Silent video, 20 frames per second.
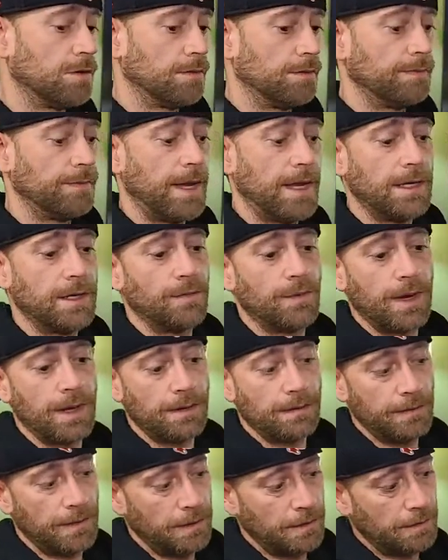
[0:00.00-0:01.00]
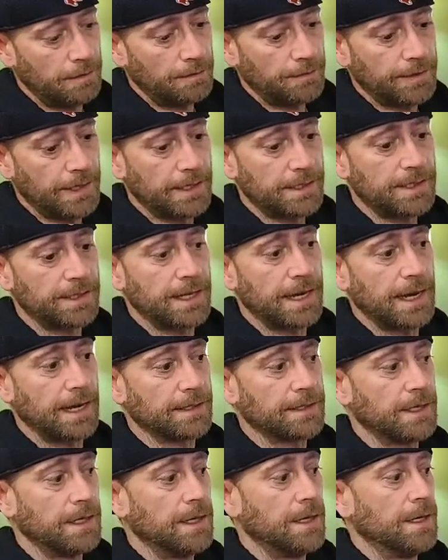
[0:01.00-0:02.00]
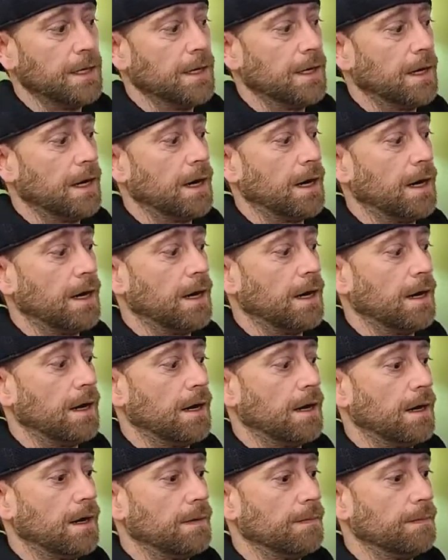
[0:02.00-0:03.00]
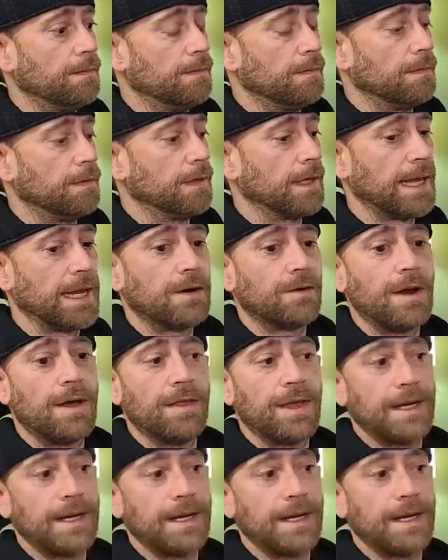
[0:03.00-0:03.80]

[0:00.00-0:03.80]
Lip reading: And so going live, and